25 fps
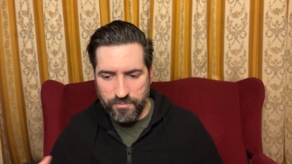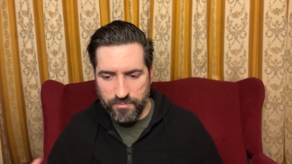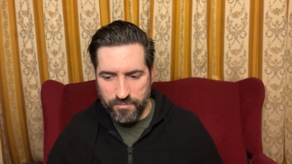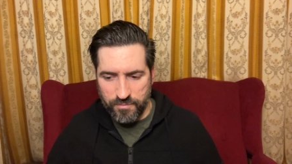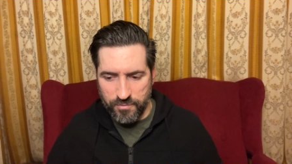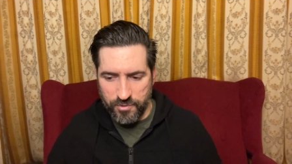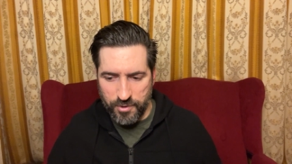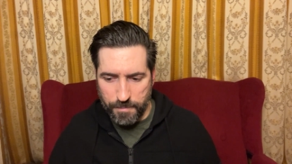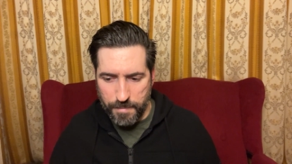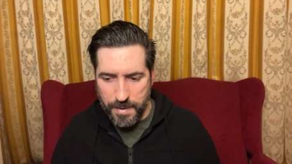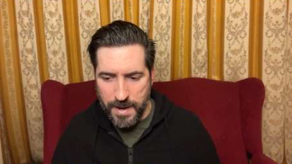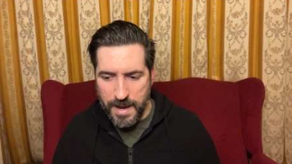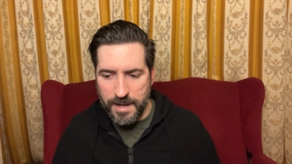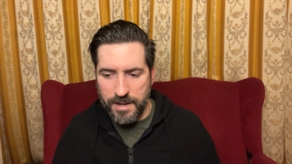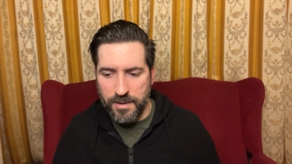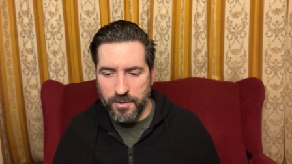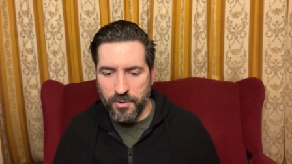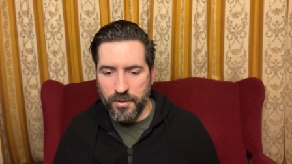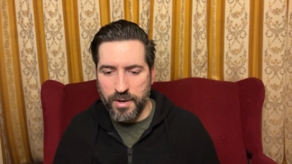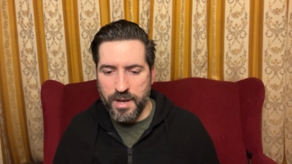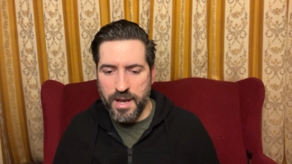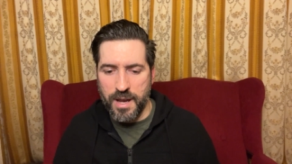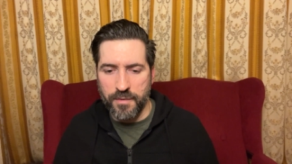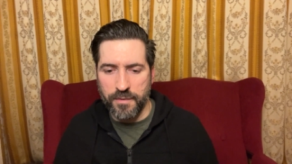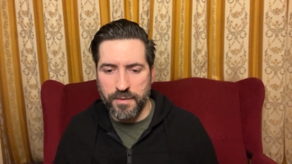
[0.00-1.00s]
dependent
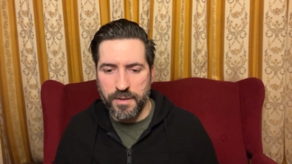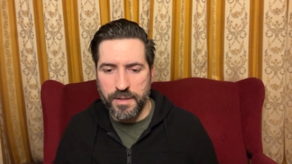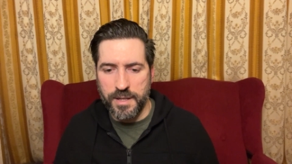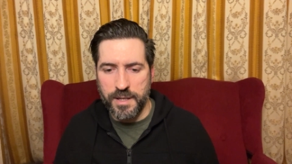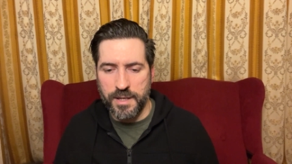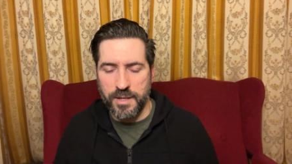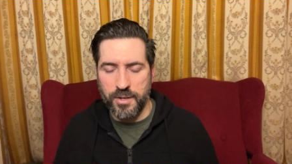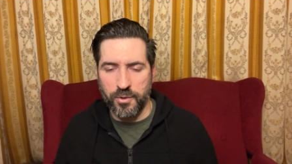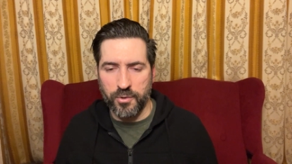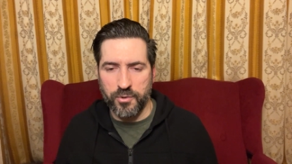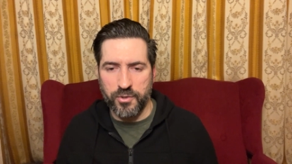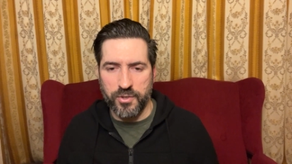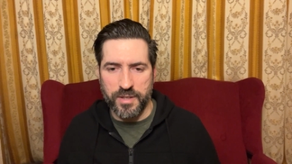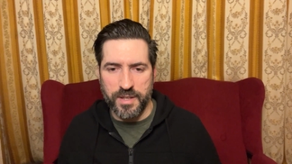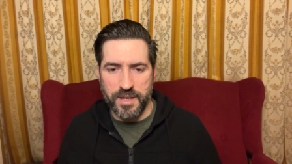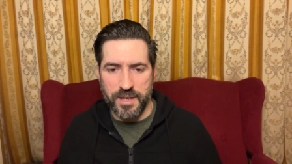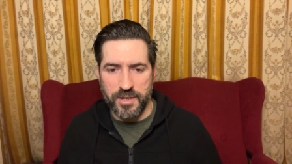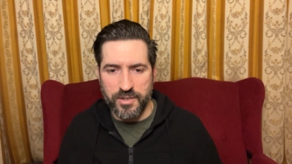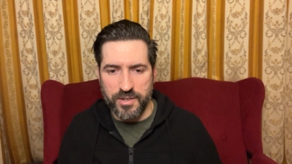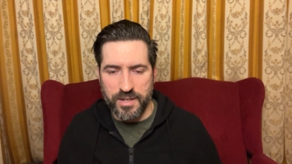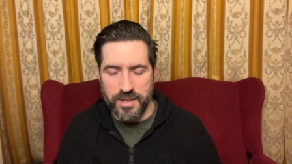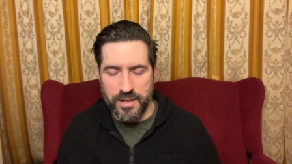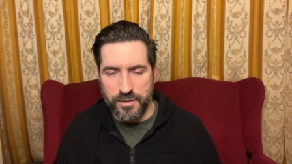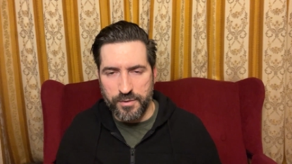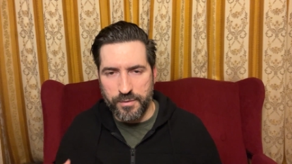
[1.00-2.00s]
on everything else, and there's
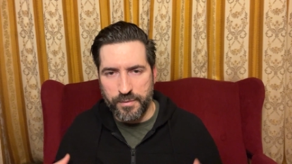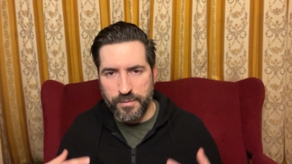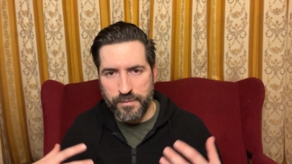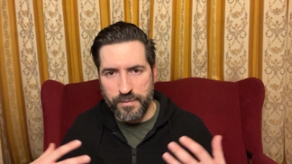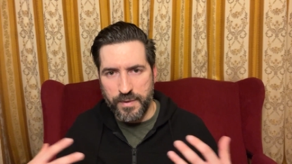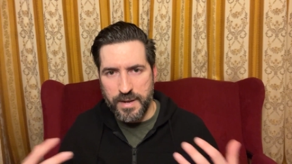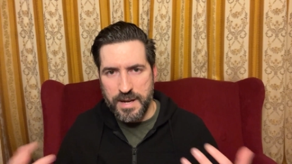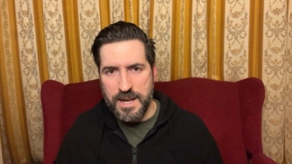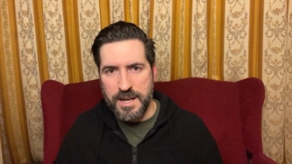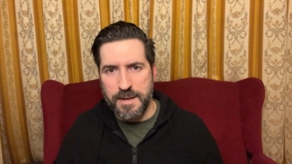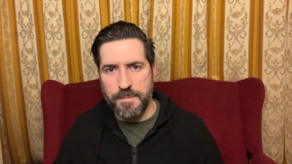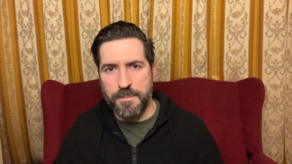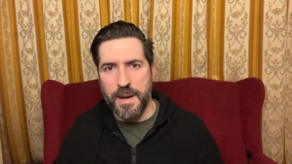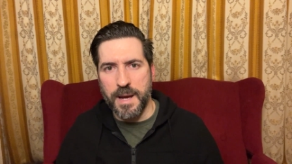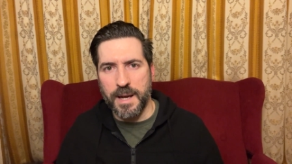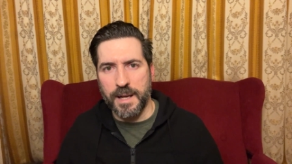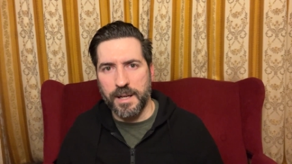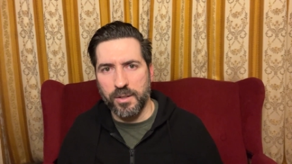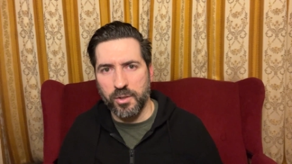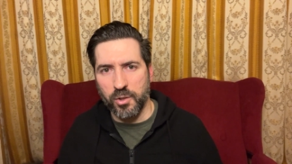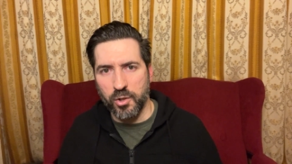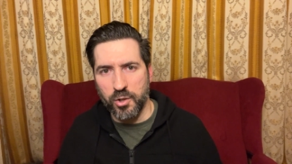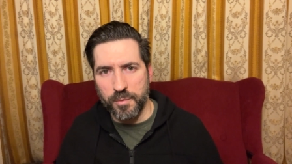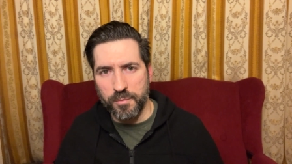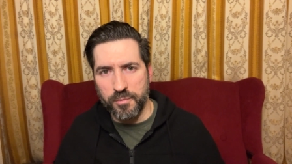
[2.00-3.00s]
these feedback
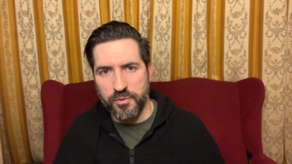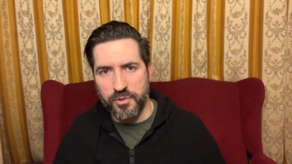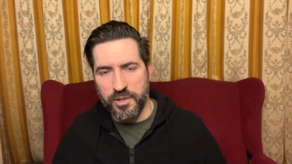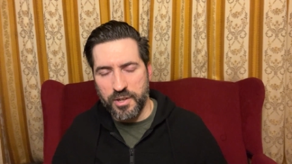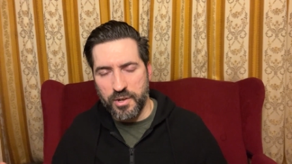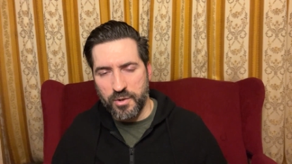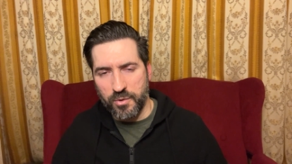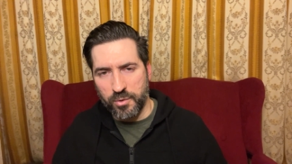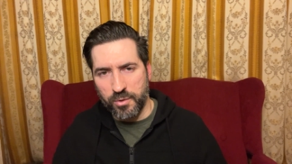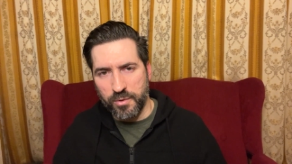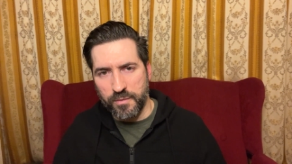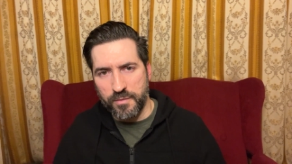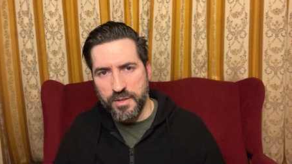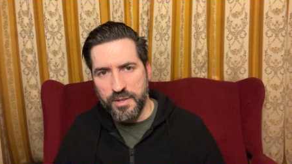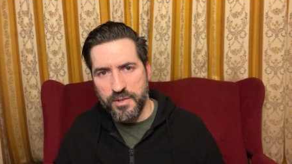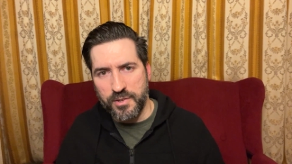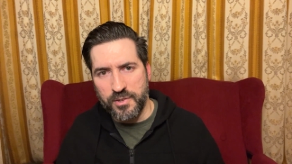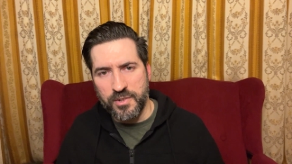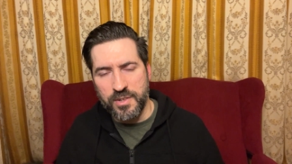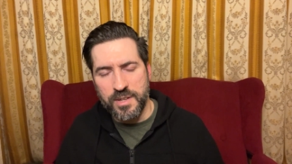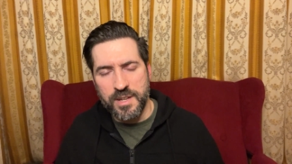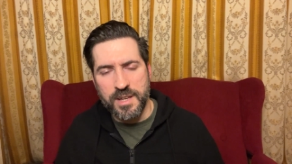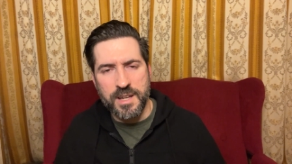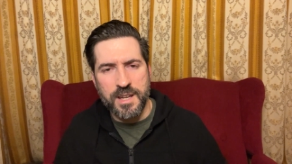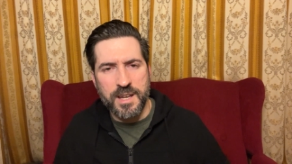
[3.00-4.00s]
loops and all of this,
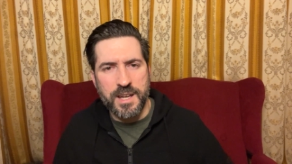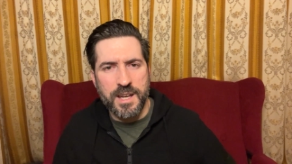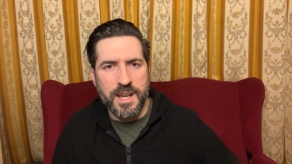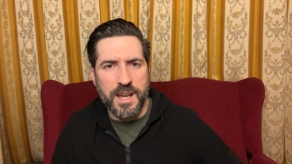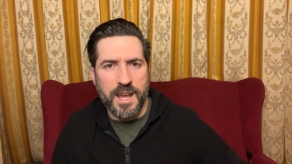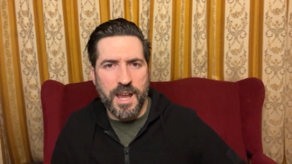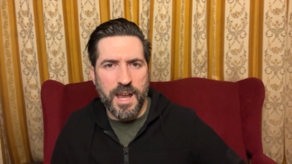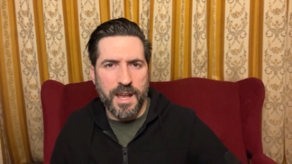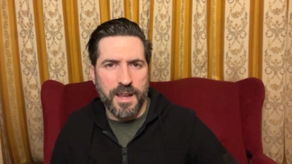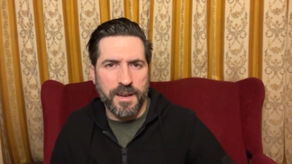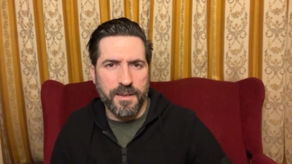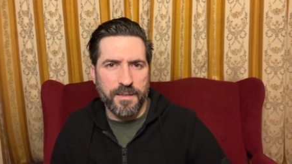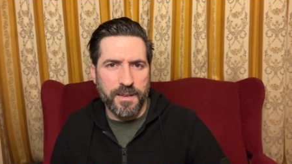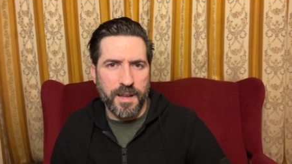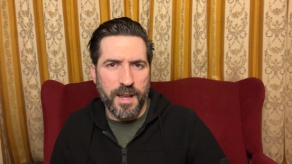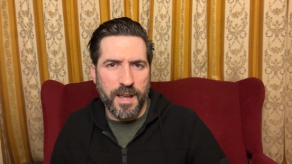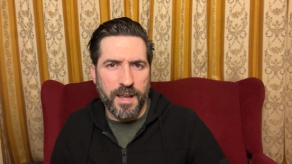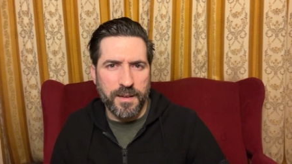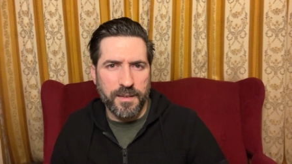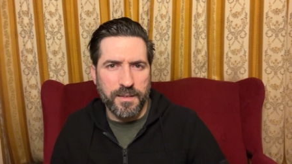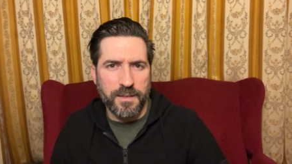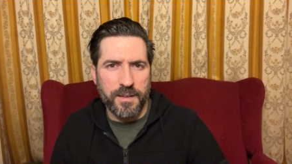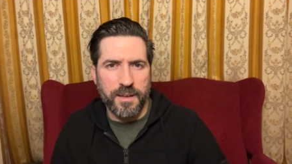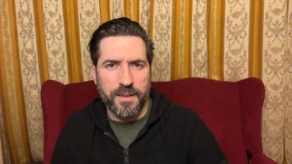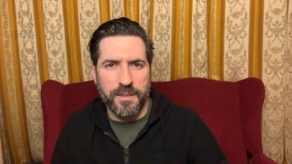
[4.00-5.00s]

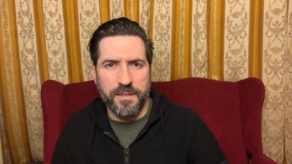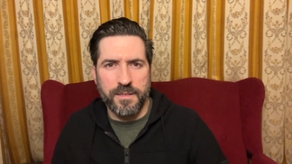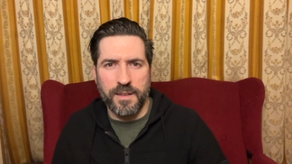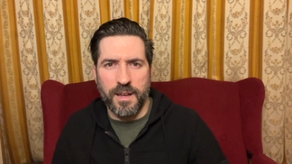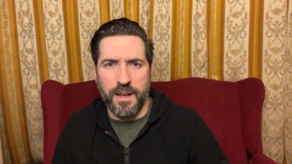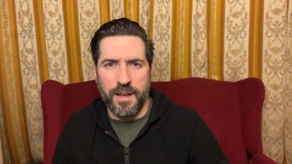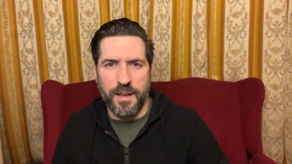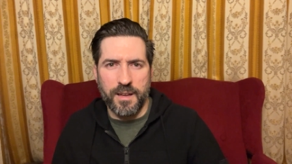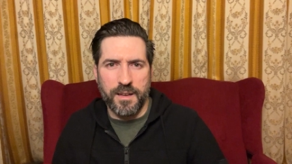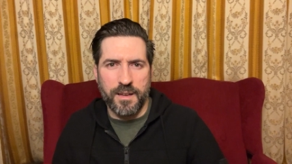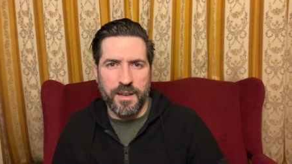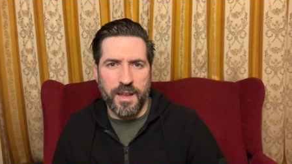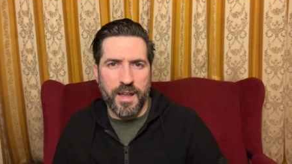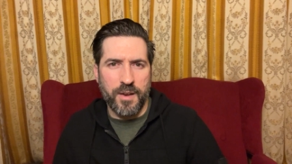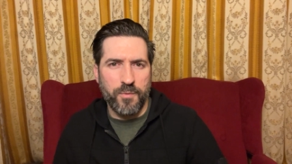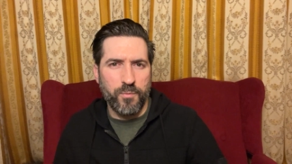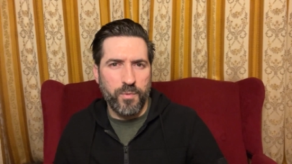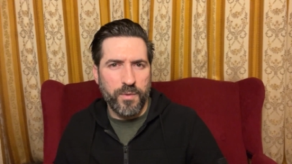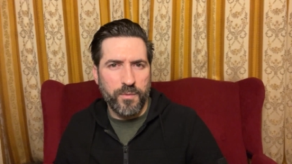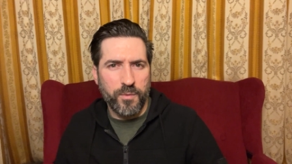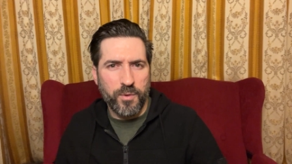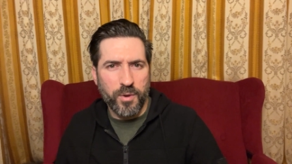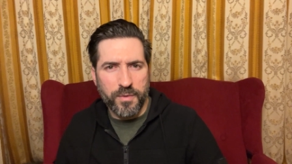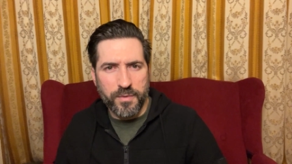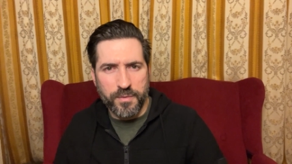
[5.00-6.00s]
and
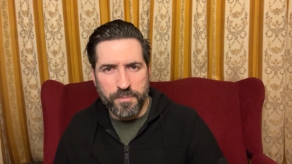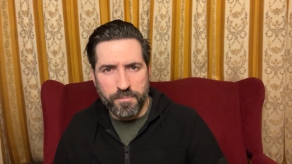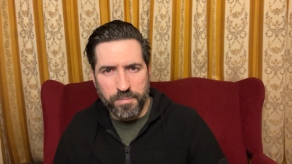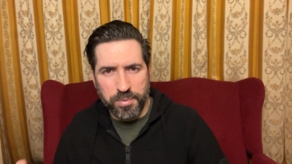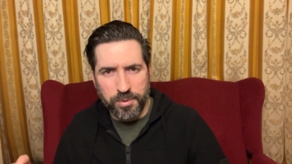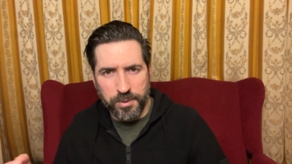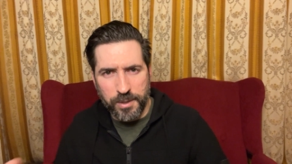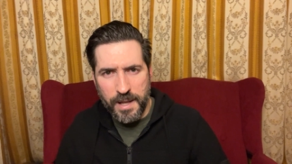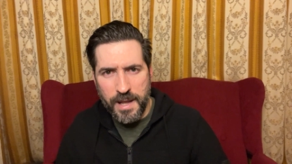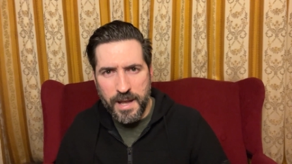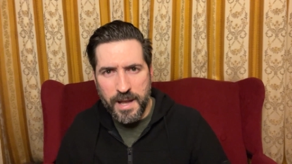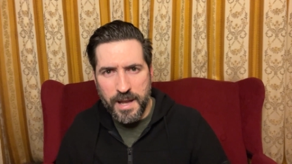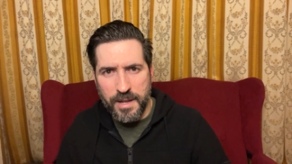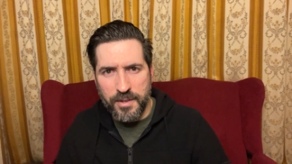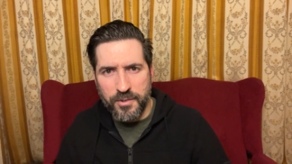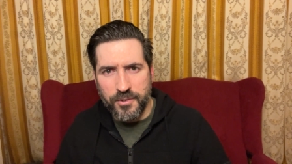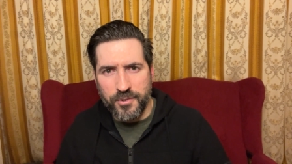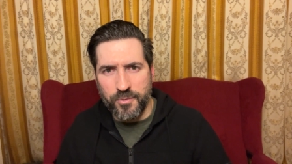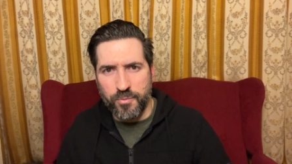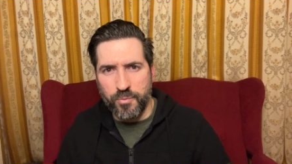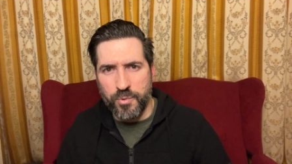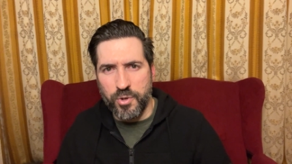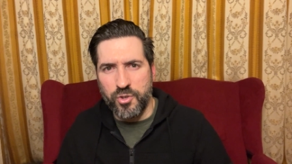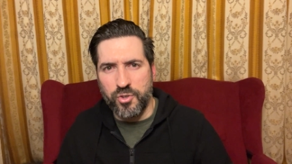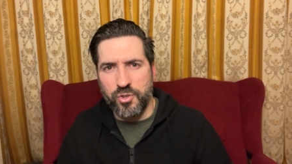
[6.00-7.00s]
we've got plants
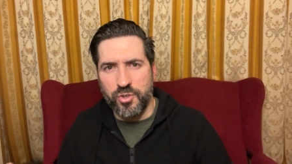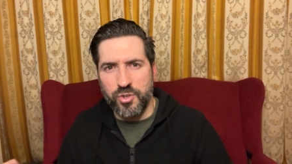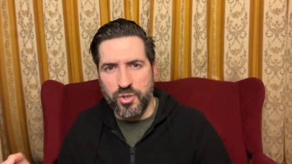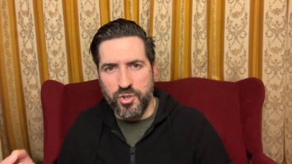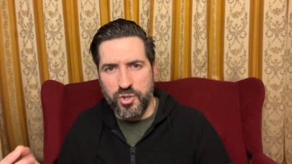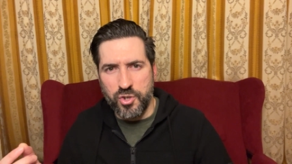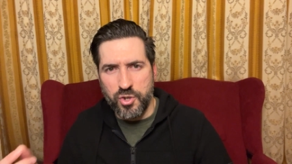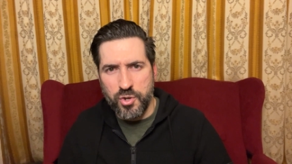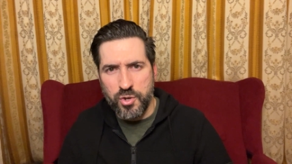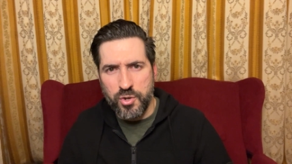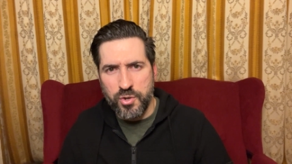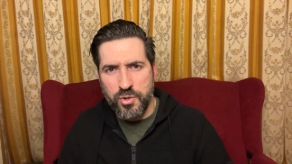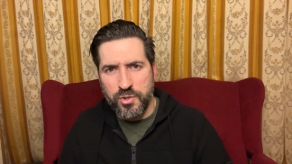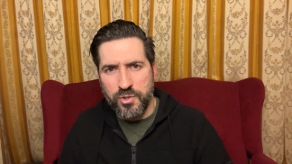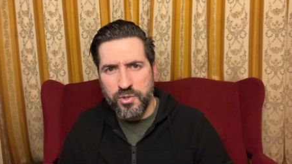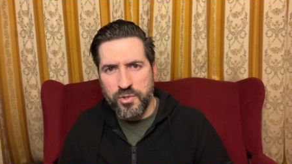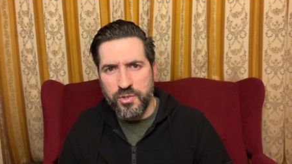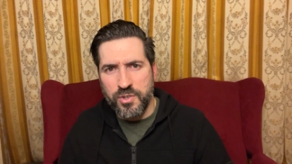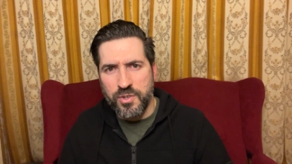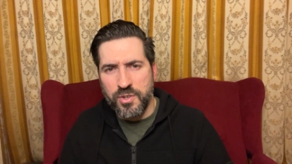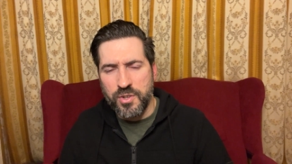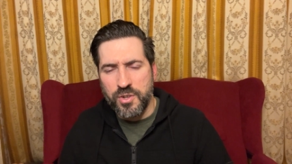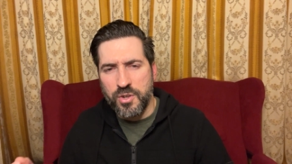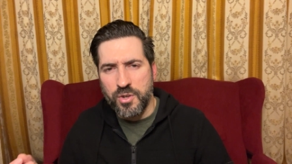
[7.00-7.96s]
which use